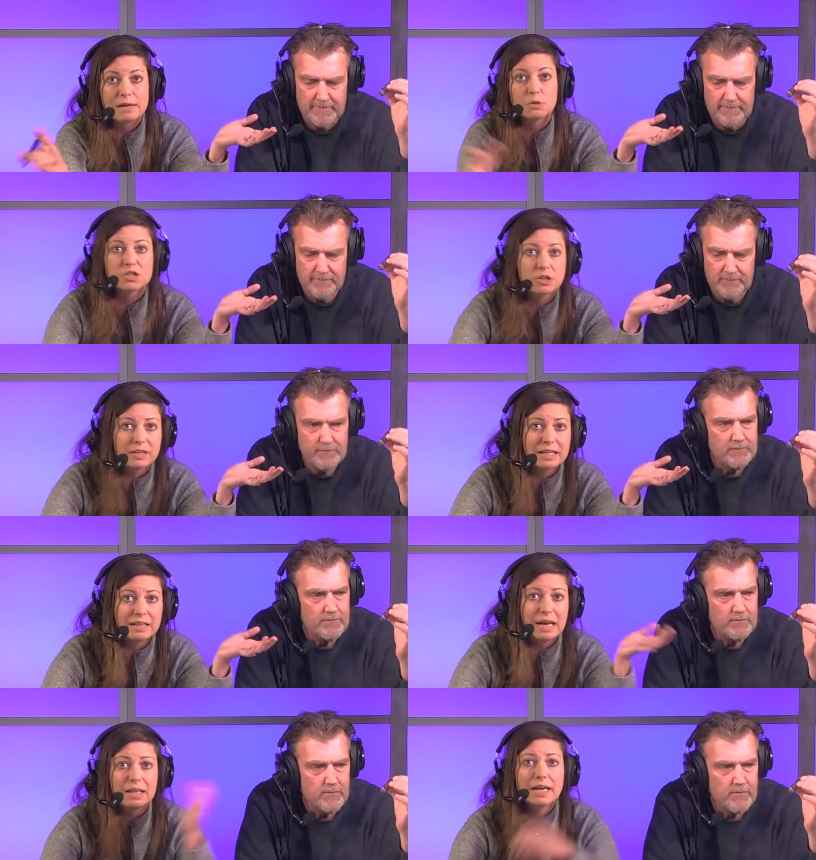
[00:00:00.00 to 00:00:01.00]
Speaker 1: And we're certainly
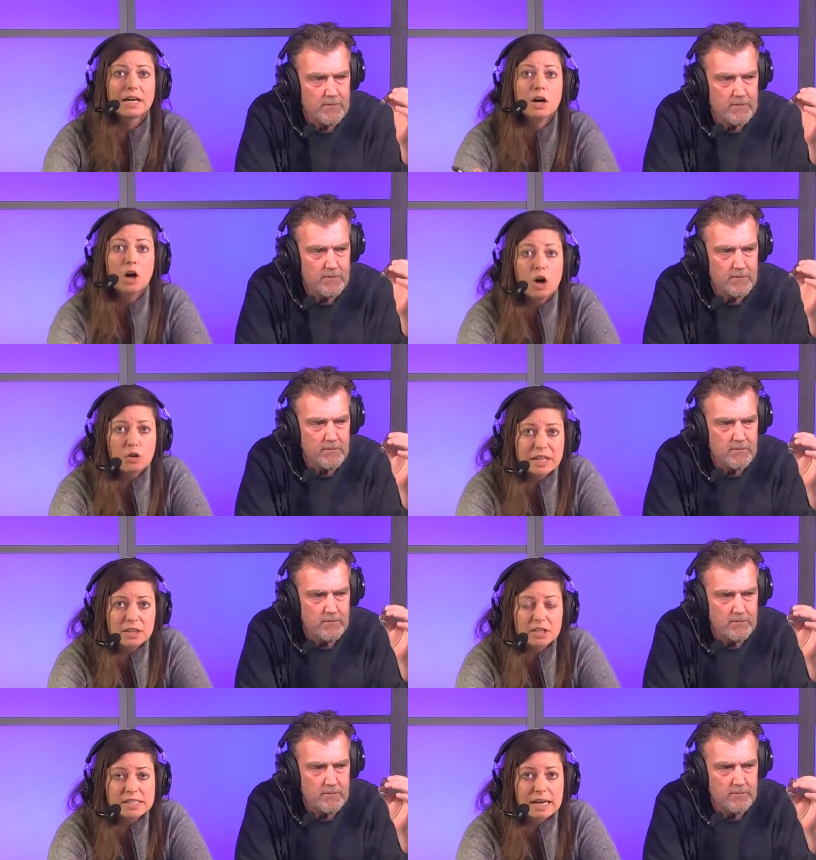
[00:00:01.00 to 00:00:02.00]
not like, oh, they
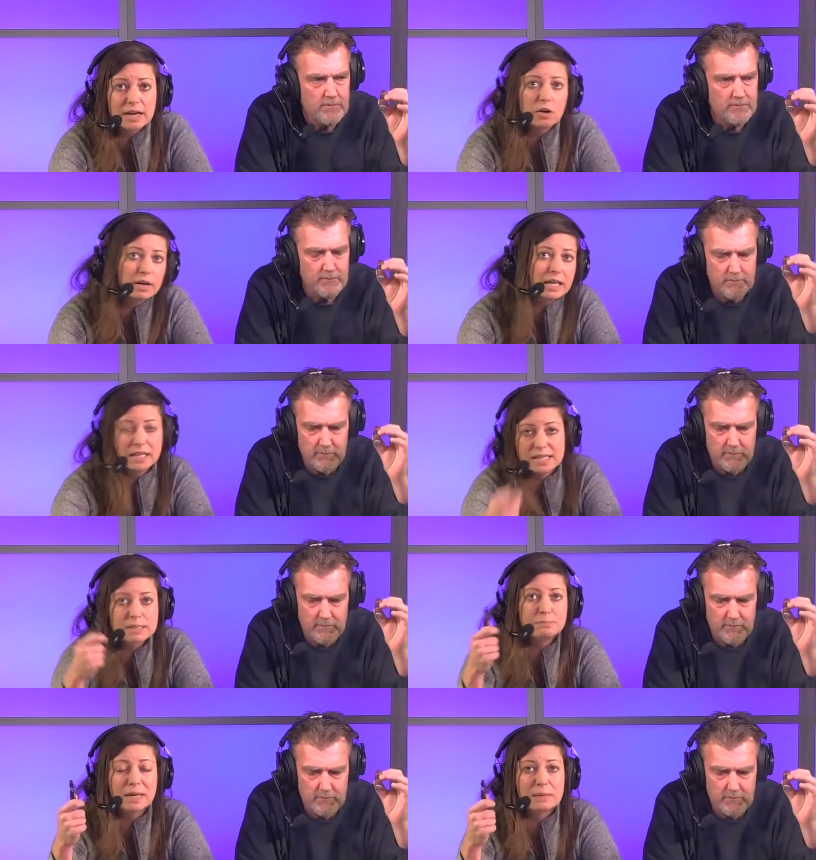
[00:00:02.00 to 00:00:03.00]
look sad. Okay,
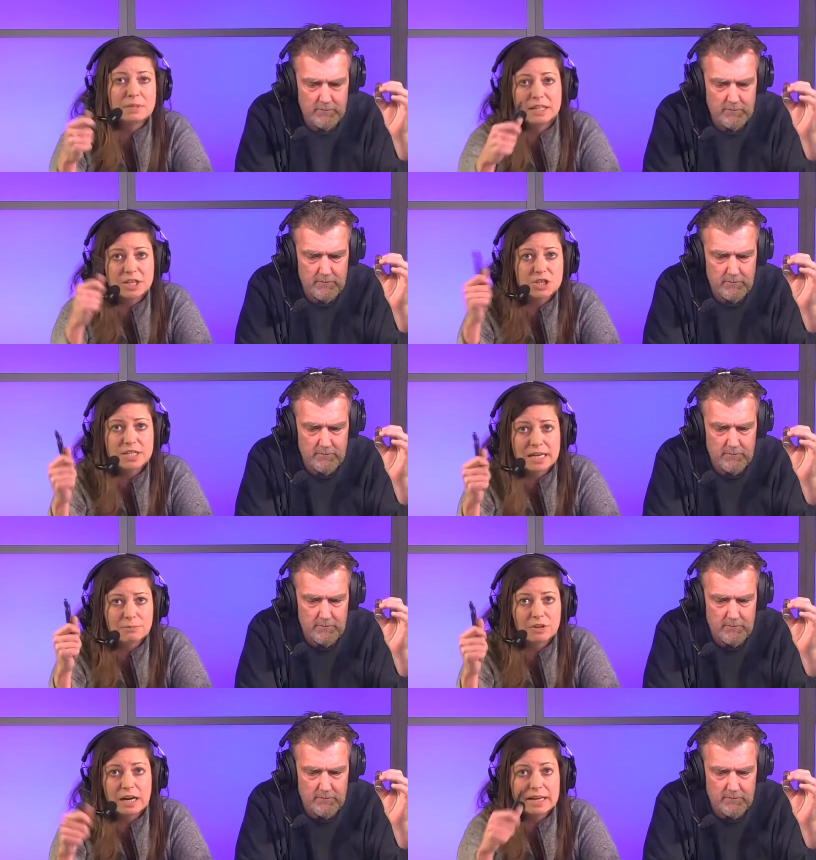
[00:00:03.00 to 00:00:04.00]
let's pick up the leash and take them
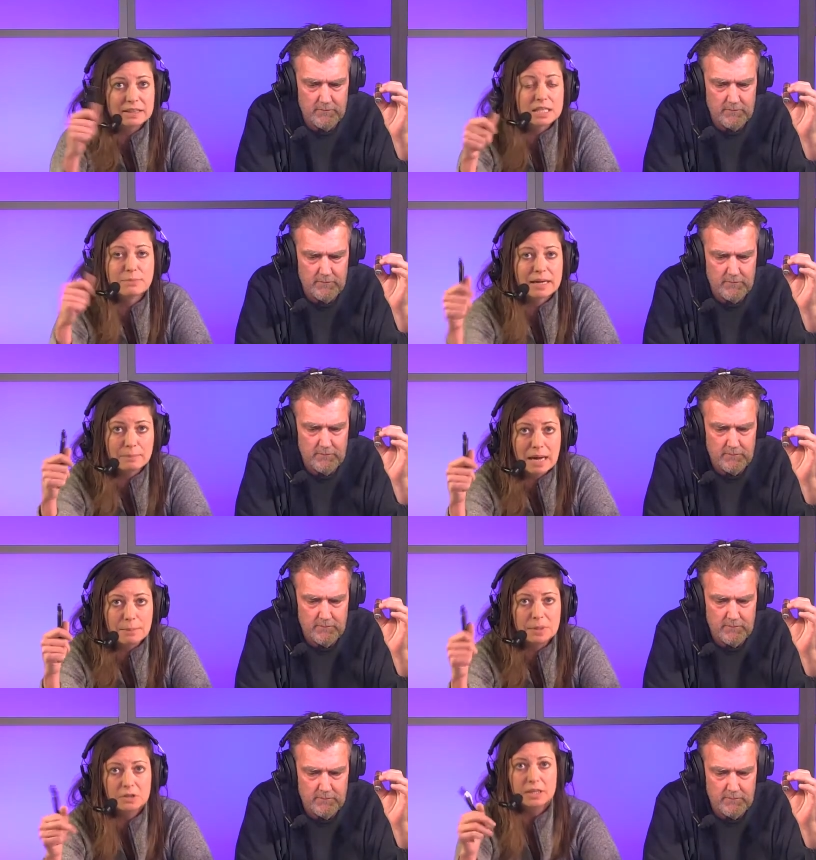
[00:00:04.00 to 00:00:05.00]
for a hike. Let's make them
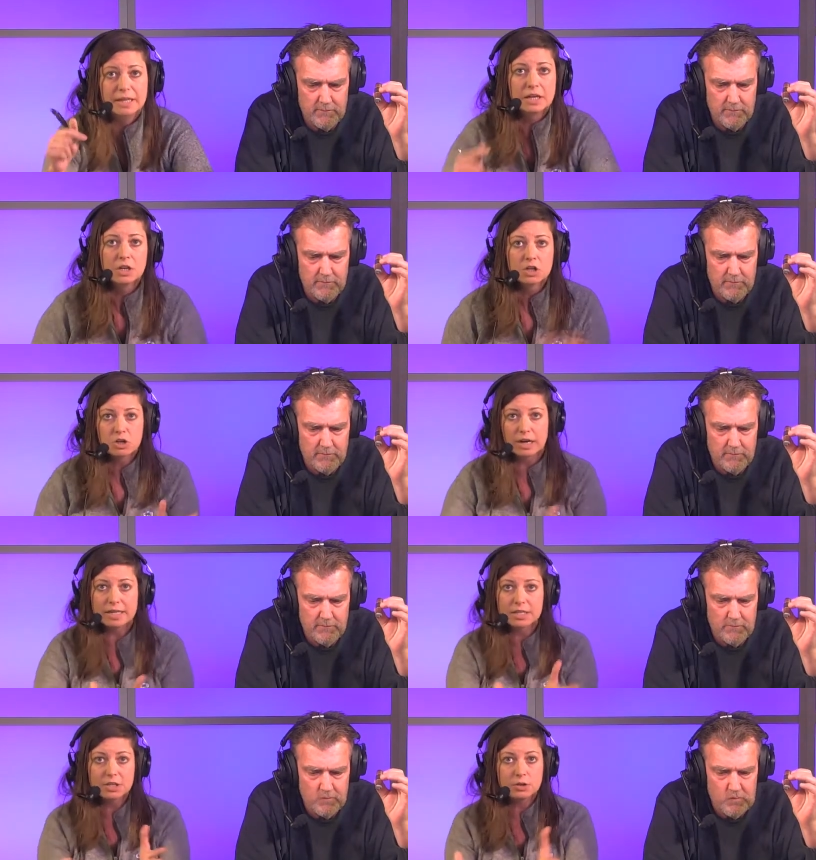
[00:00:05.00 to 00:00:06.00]
happier. Like,
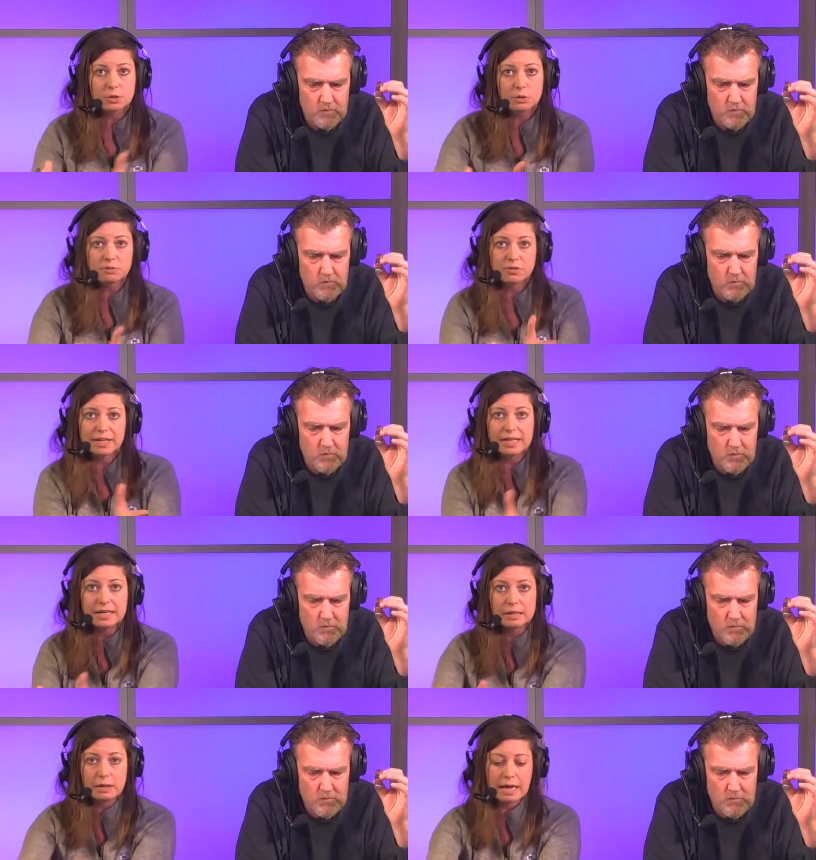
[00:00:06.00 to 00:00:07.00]
trying to
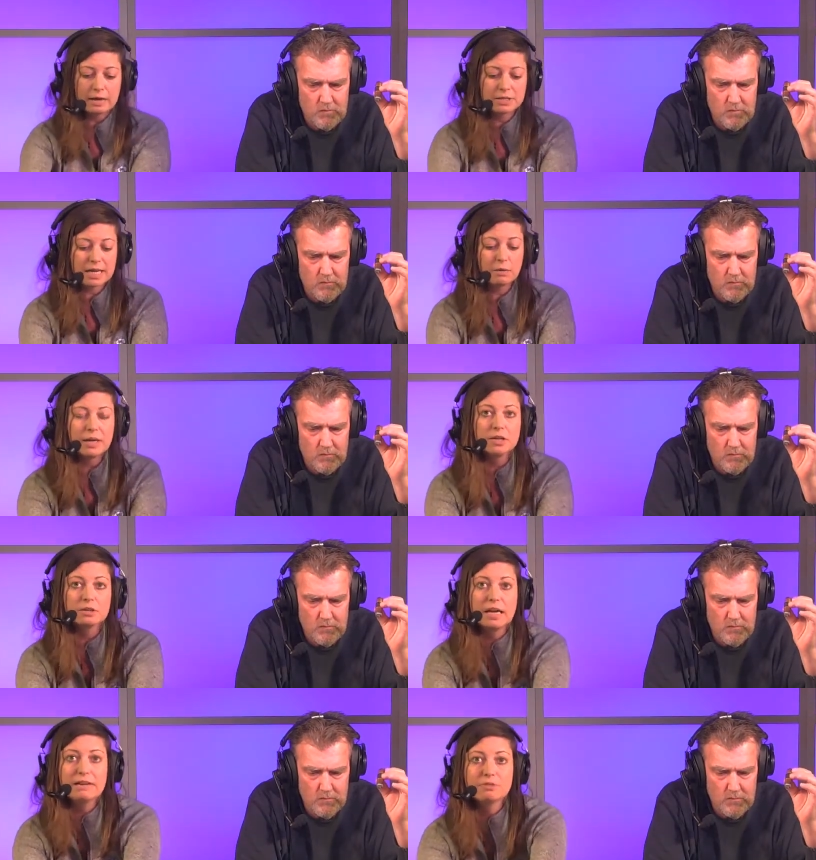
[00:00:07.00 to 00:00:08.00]
freaking segue your
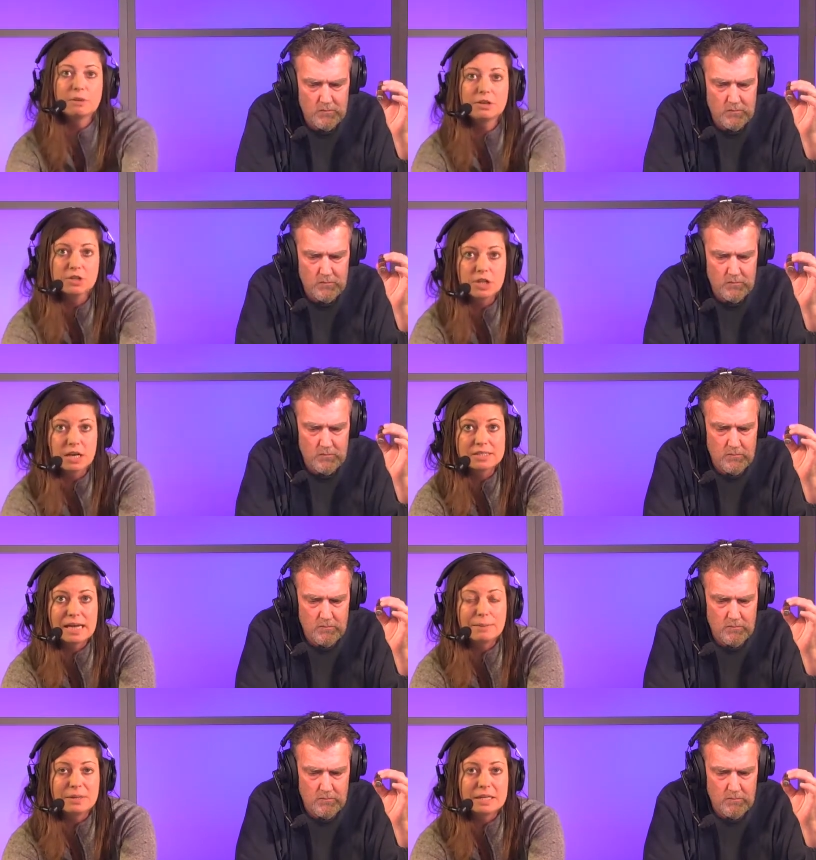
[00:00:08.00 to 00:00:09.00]
life around your dog's
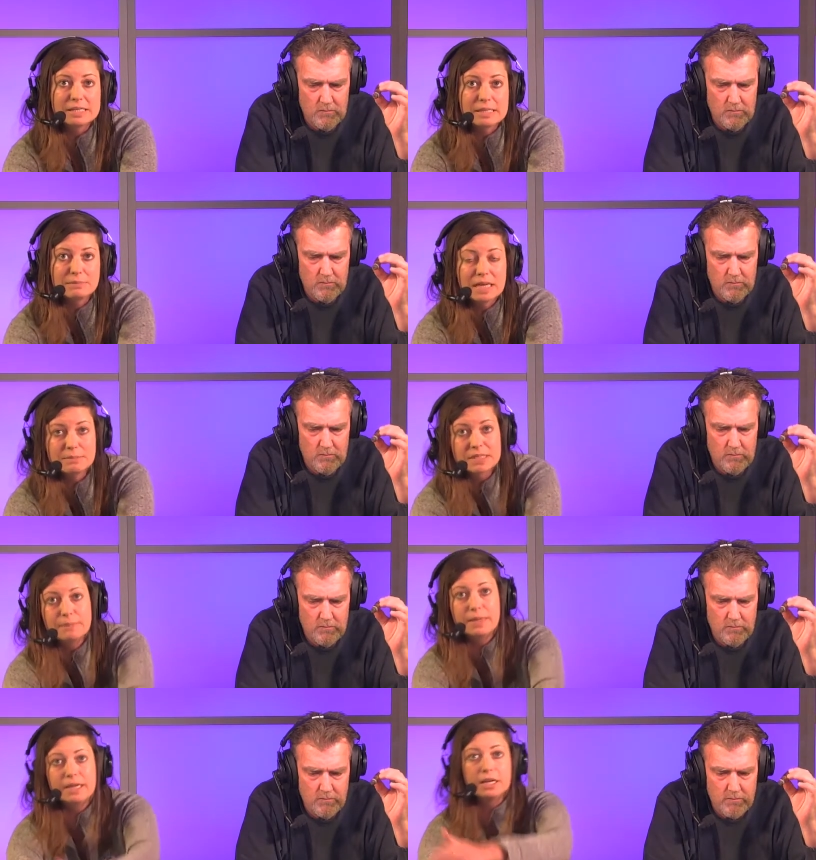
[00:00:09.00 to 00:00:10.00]
happiness sometimes
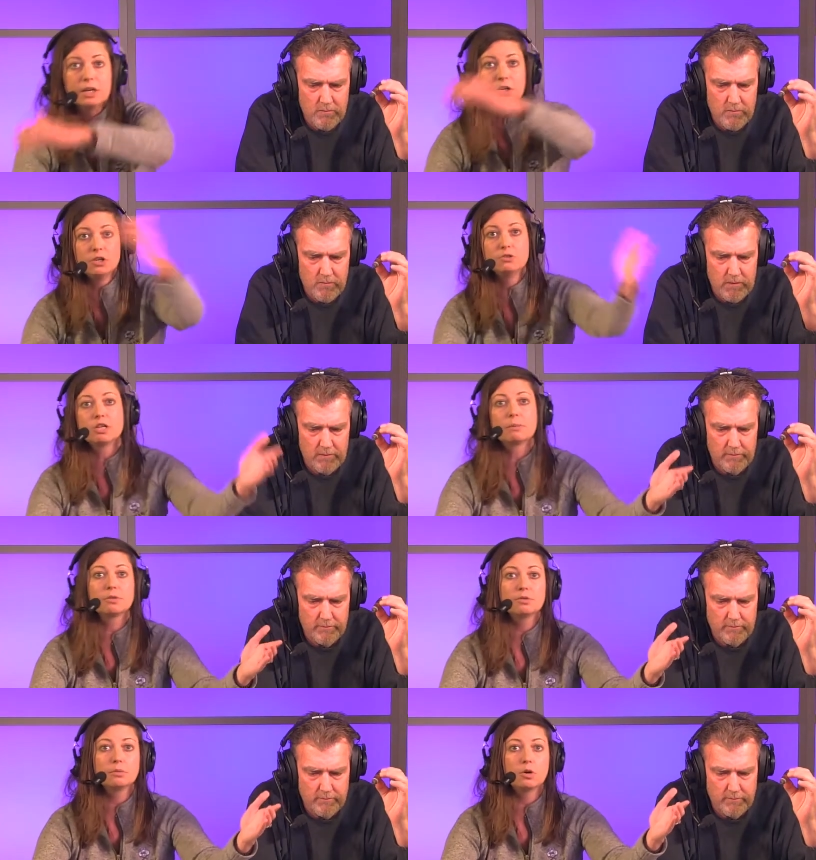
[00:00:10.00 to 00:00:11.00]
can make you jump
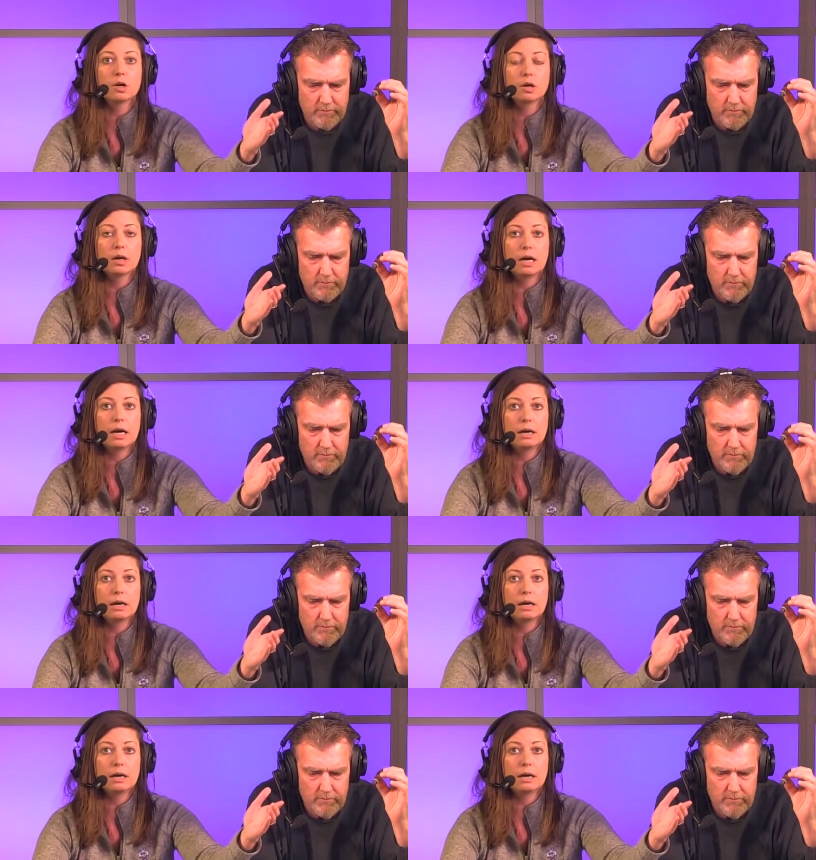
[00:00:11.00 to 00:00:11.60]
through more